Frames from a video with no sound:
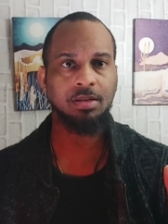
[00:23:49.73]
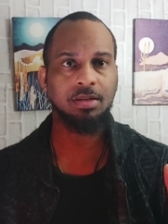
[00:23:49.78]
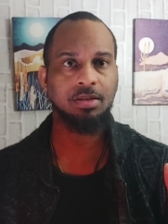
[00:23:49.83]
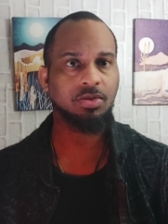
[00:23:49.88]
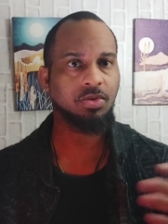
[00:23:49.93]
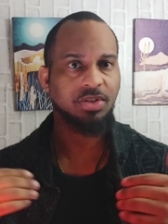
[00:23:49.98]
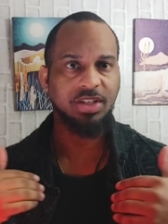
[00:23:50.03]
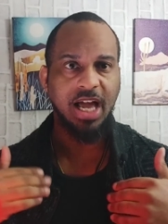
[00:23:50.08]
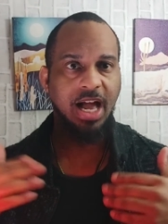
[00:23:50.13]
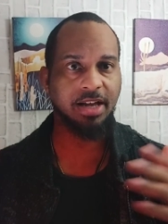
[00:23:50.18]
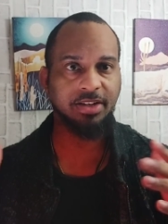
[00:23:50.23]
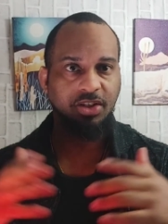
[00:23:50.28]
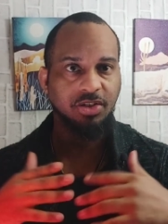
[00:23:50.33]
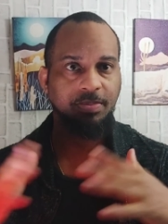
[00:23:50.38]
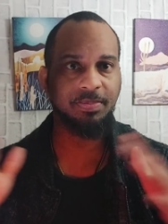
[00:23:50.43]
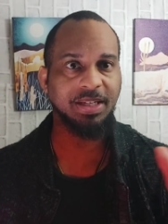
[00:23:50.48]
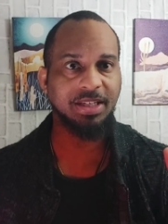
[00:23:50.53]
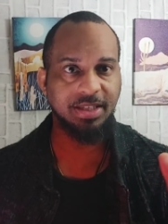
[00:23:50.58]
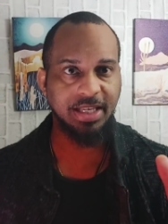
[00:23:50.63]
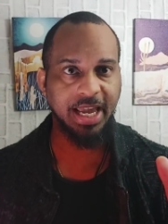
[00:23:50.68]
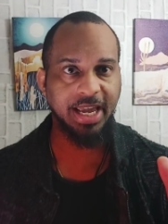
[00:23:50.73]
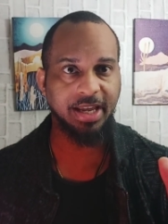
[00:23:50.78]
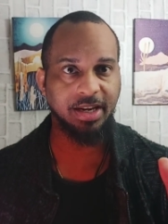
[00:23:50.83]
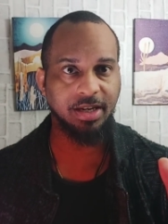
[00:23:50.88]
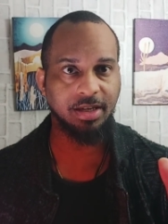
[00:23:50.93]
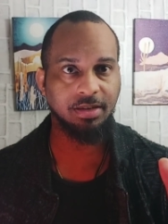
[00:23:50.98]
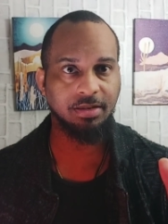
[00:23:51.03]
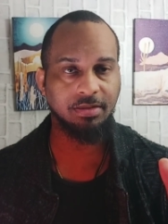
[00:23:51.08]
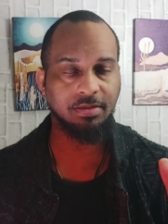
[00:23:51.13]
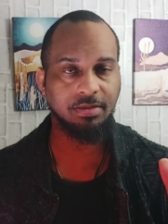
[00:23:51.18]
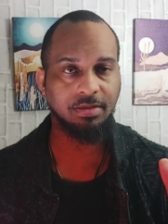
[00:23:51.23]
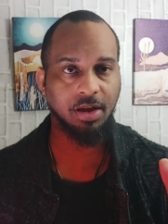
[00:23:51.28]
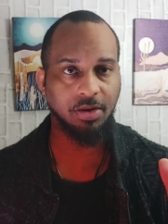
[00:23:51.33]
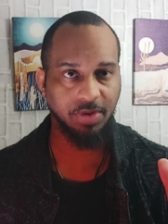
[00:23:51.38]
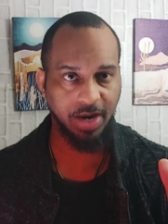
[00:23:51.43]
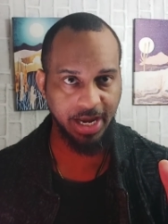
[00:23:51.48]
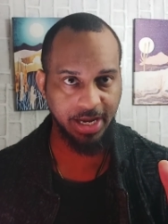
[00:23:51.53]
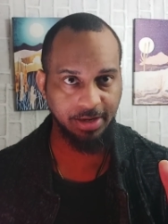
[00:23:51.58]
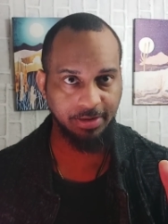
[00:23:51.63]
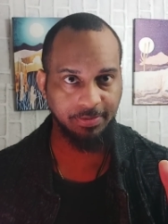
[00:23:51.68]
So it's not just me saying it.
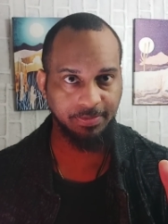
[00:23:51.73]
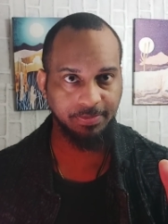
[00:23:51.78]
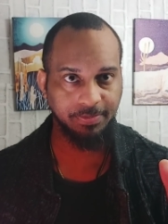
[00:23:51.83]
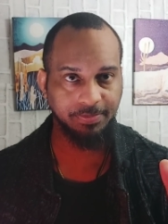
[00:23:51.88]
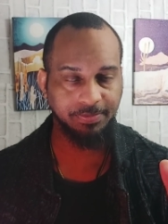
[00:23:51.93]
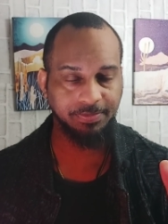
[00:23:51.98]
All right.